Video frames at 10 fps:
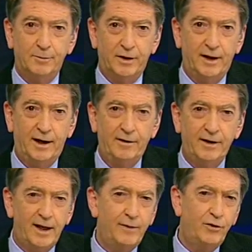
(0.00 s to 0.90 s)
But
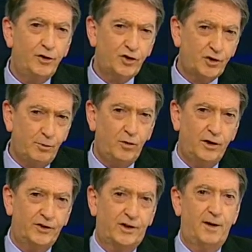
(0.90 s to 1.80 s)
now, even the
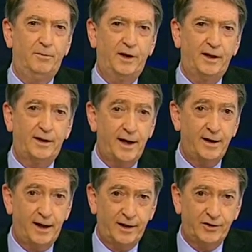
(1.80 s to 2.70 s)
smallest company
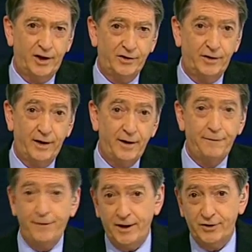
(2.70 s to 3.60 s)
can access the
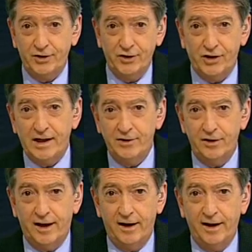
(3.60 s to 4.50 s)
very fastest
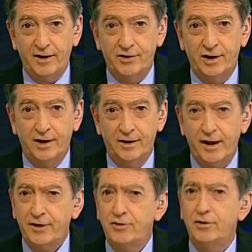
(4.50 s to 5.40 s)
internet links
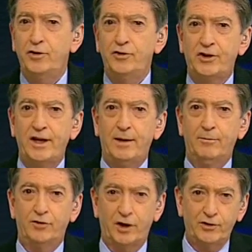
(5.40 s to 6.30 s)
thanks to a new
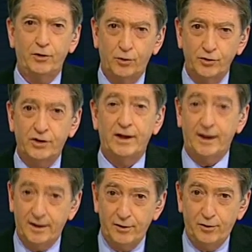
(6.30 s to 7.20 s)
scheme just launched
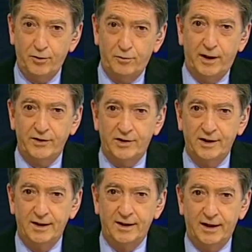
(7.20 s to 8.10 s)
in the
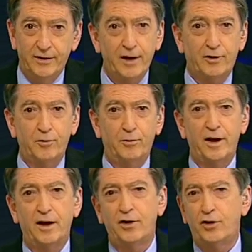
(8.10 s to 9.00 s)
Northwest. And that could
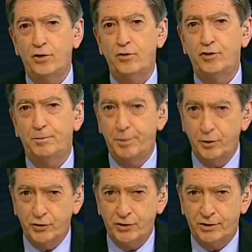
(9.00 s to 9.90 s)
bring a huge
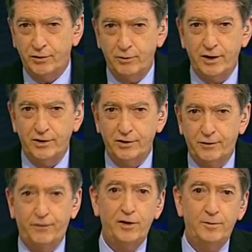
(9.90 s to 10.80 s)
boost to the
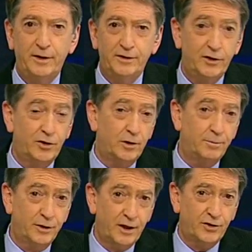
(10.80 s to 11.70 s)
region's film and
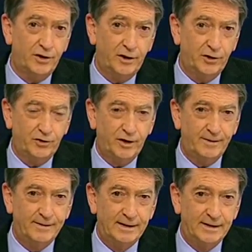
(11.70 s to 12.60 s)
digital production
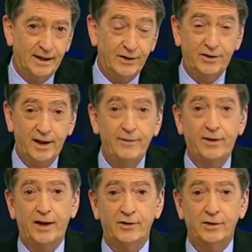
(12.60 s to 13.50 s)
industry, as
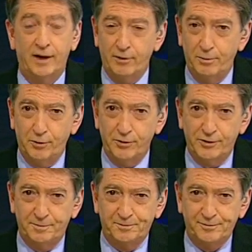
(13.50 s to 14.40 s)
Dave Guest now
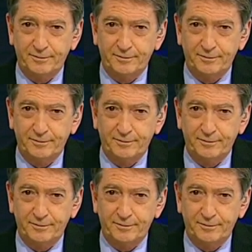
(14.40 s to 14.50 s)
reports.